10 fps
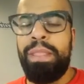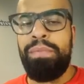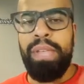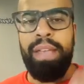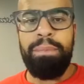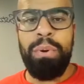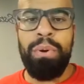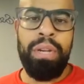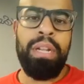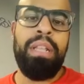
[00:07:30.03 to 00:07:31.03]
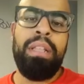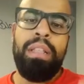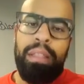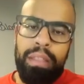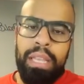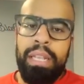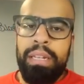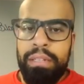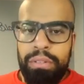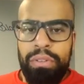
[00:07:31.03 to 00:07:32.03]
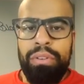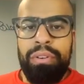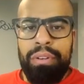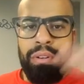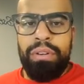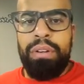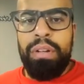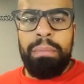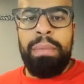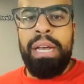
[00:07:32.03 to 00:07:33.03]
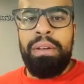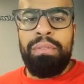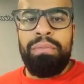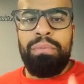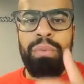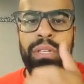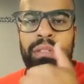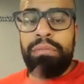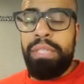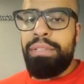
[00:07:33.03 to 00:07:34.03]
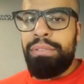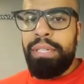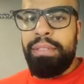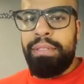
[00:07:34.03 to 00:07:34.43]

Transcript: If you have more, then your amount will decrease.